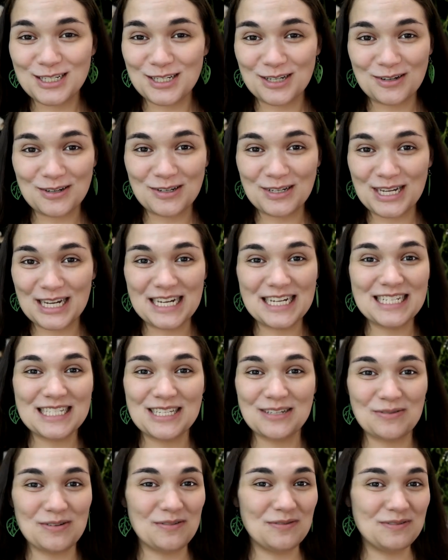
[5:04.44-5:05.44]
to show you guys
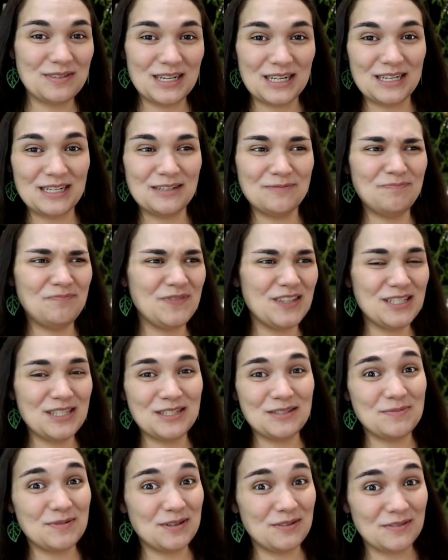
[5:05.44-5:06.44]
that we've done. This
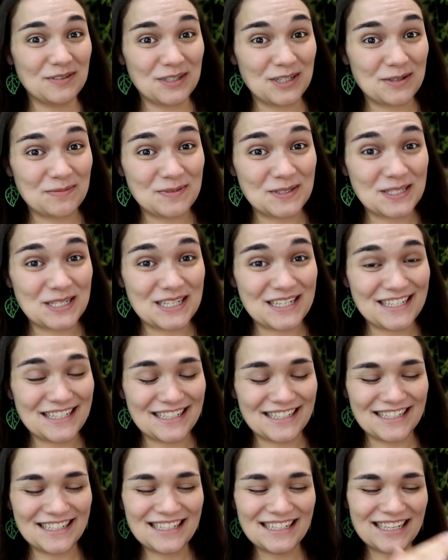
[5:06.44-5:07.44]
has been a very busy
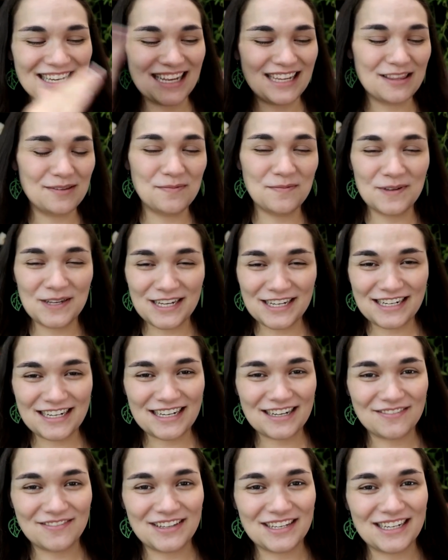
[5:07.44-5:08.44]
year at the
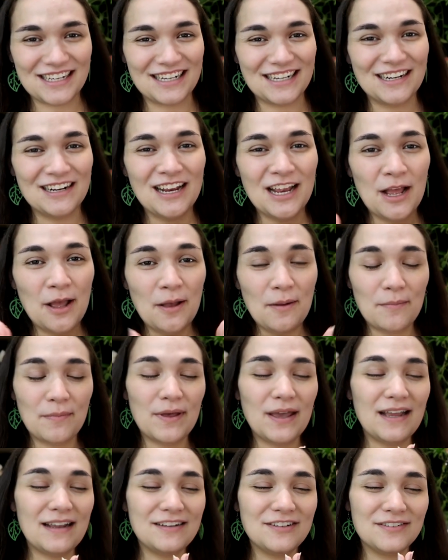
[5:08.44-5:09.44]
beginning of the year,
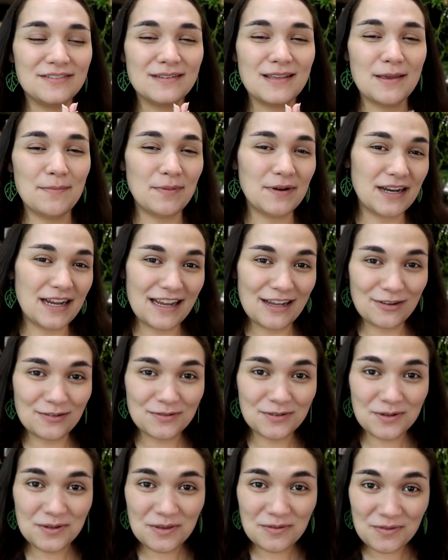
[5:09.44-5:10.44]
but just keep an eye
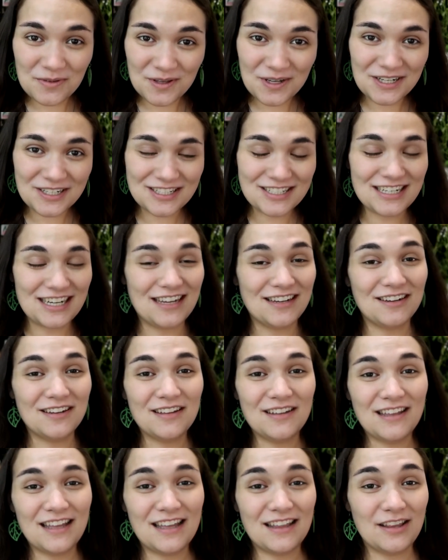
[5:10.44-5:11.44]
over on the vlog
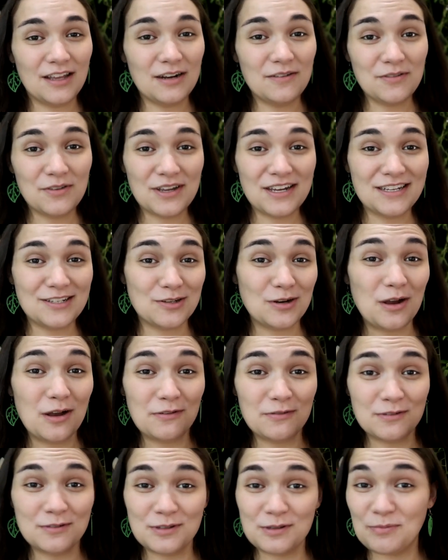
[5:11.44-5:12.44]
channel. A lot of you guys are
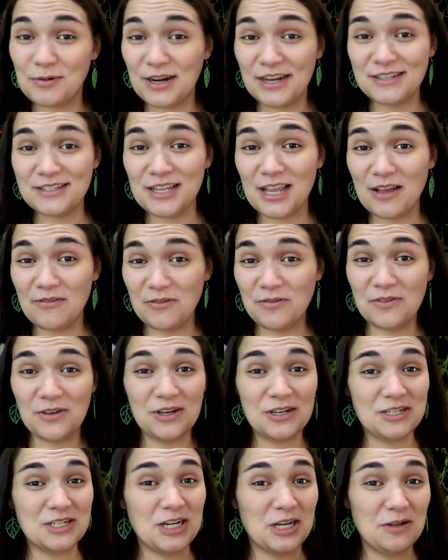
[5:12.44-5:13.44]
often surprised I have a
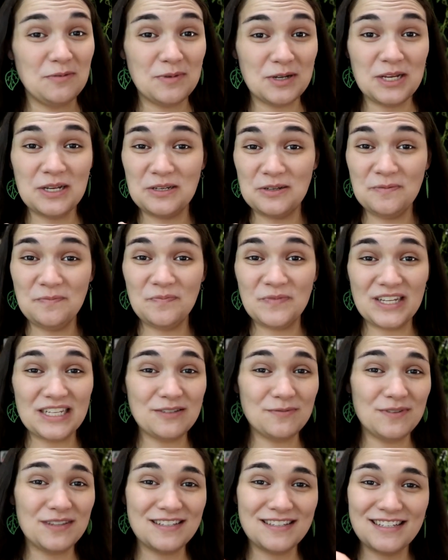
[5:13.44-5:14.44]
vlog channel, but I do.
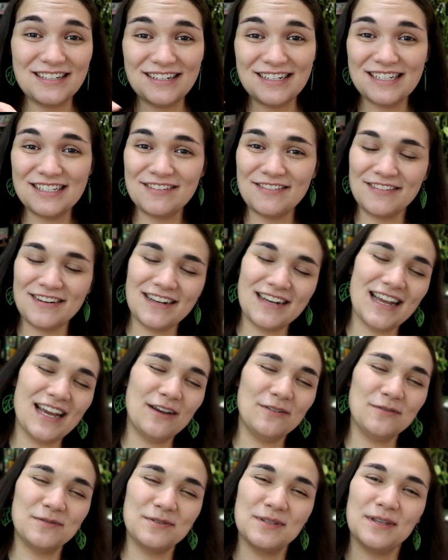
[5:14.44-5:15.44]
That's what the Seri's
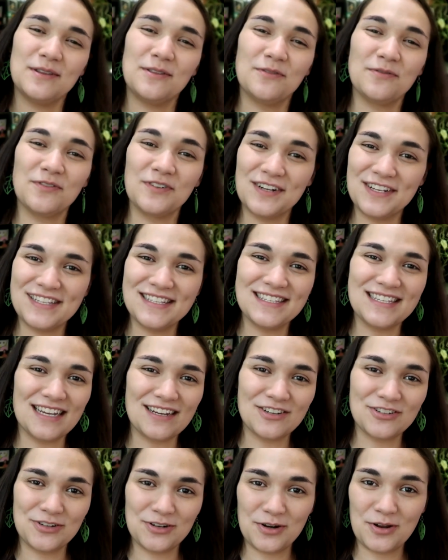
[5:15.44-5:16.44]
Greenhouse in the Friends
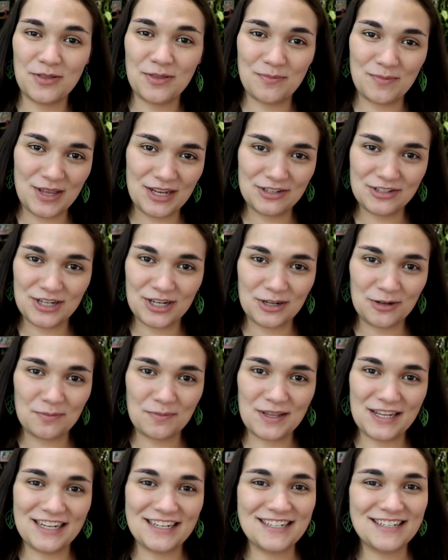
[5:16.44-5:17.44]
section on the main channel
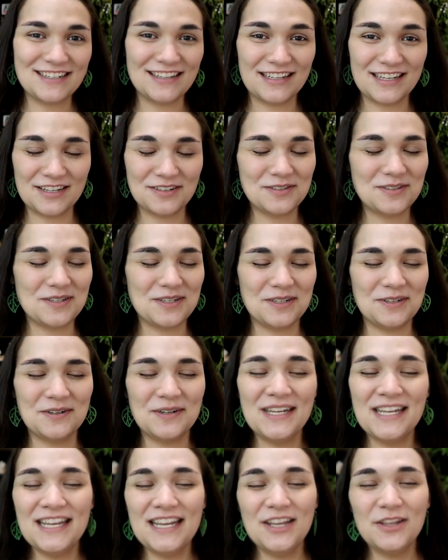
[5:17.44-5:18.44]
page links to.
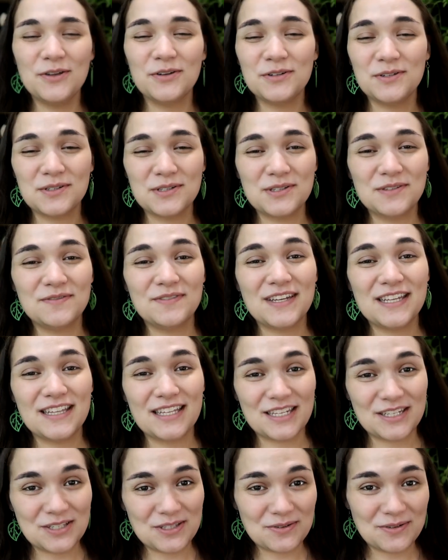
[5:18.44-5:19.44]
You can also find
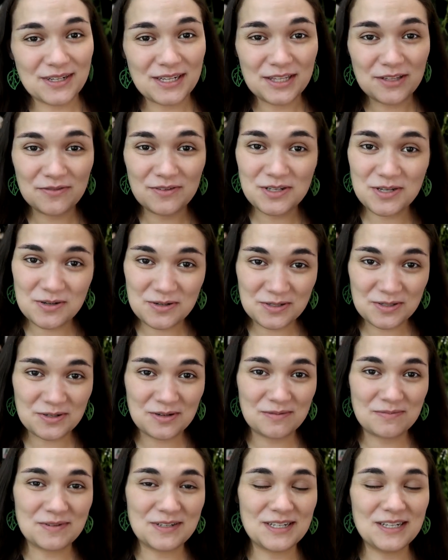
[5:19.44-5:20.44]
links to it in the video
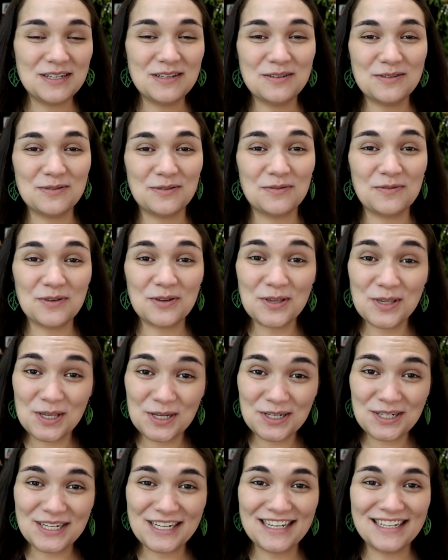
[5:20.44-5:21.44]
description, so if you're
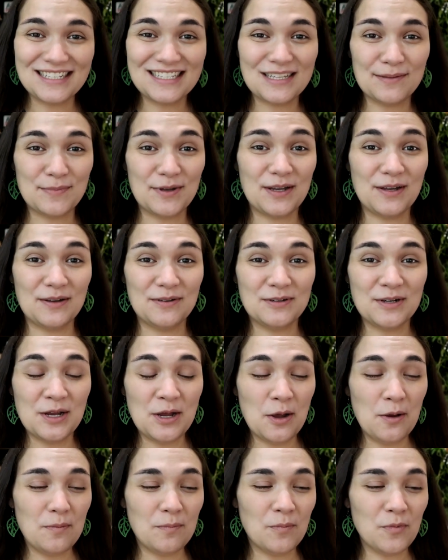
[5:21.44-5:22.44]
curious about
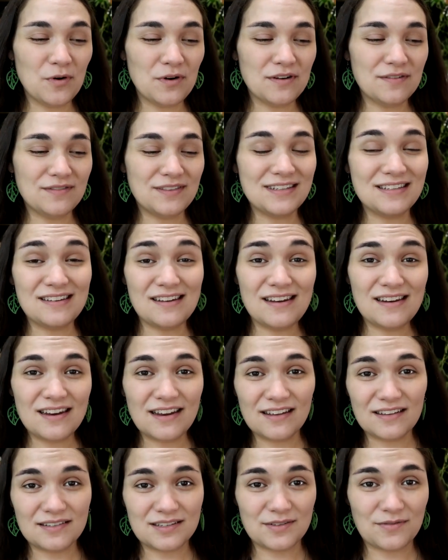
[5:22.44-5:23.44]
more of the
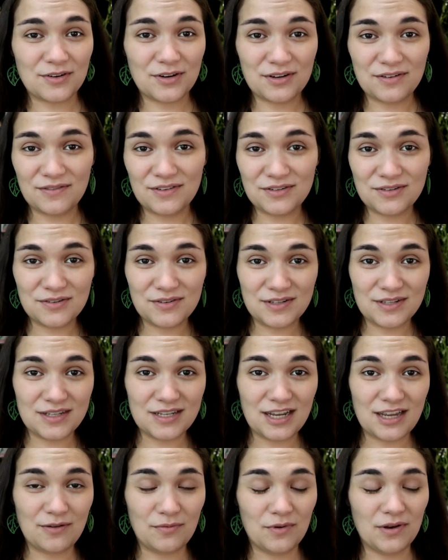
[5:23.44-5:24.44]
details of our adventures in
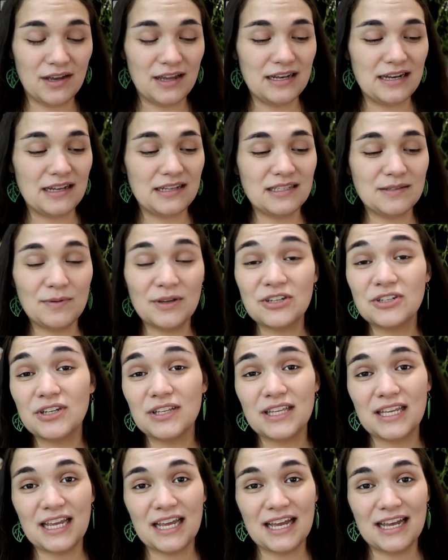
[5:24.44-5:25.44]
Taiwan,
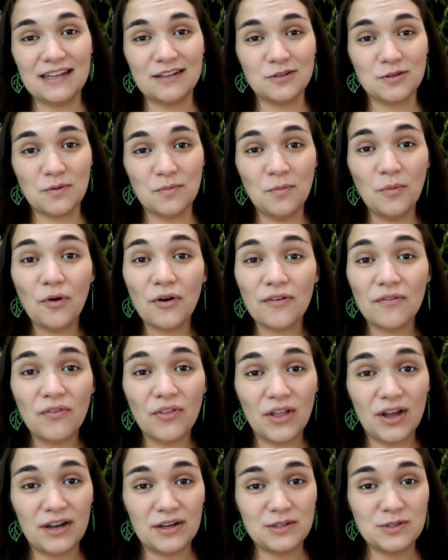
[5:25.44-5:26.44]
especially as more
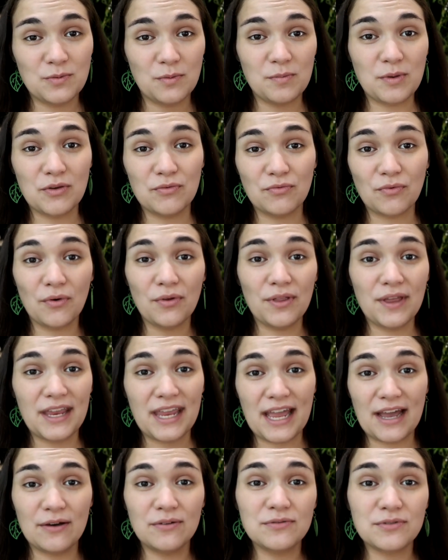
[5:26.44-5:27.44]
vlogs will be
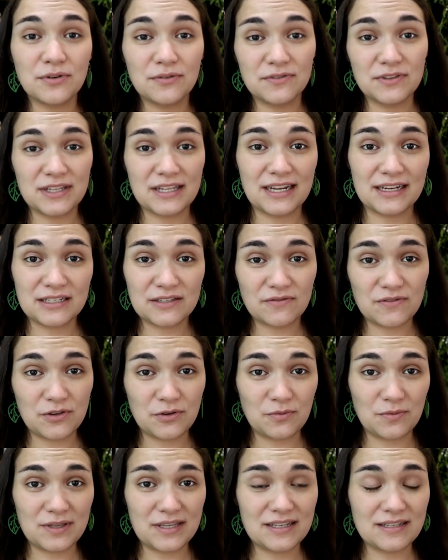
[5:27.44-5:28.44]
rolling out over the next
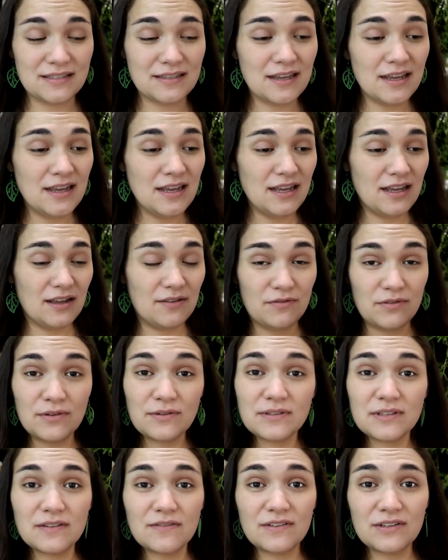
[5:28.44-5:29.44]
few weeks of
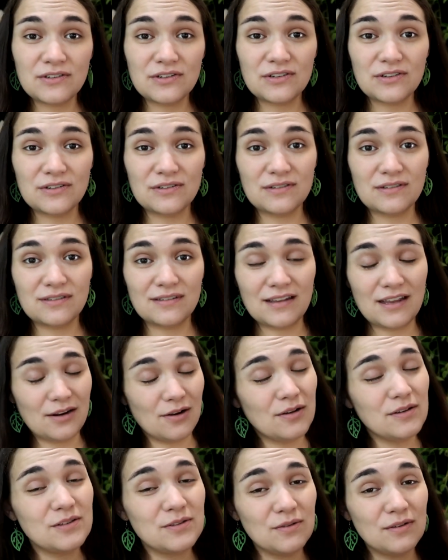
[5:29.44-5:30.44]
those adventures and
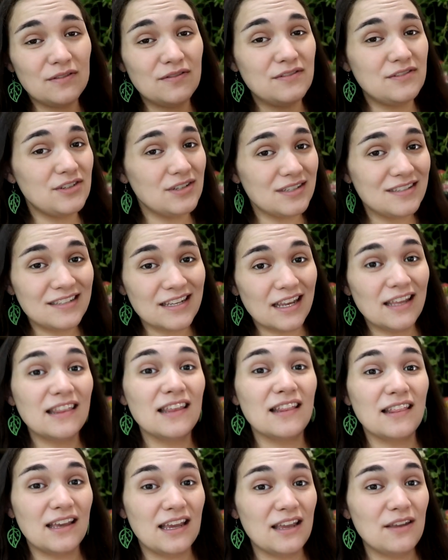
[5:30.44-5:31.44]
also of just
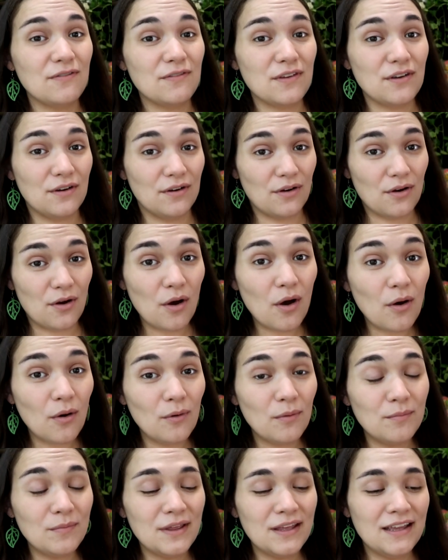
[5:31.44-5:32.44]
daily life here at
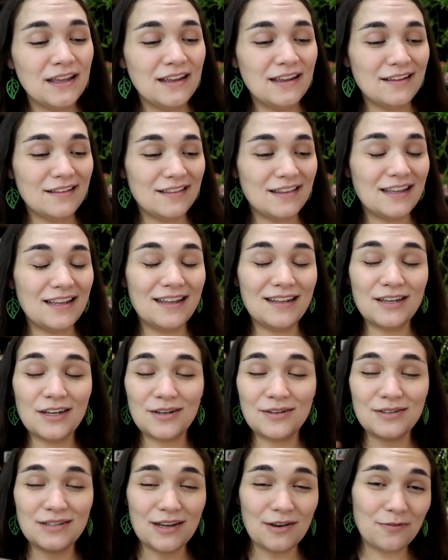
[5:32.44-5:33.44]
home,
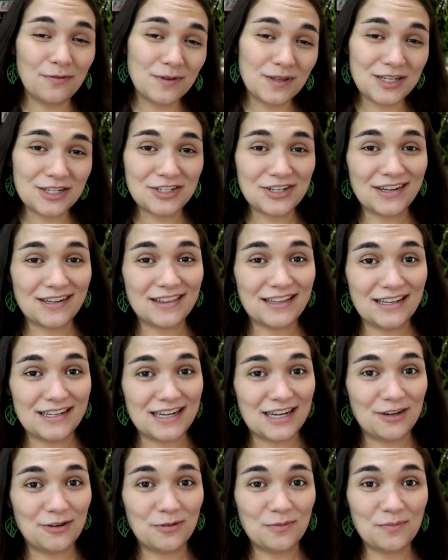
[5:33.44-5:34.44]
then definitely check that
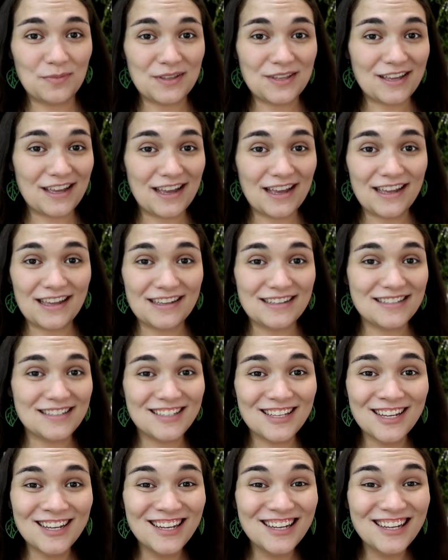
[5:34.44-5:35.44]
out. But guys,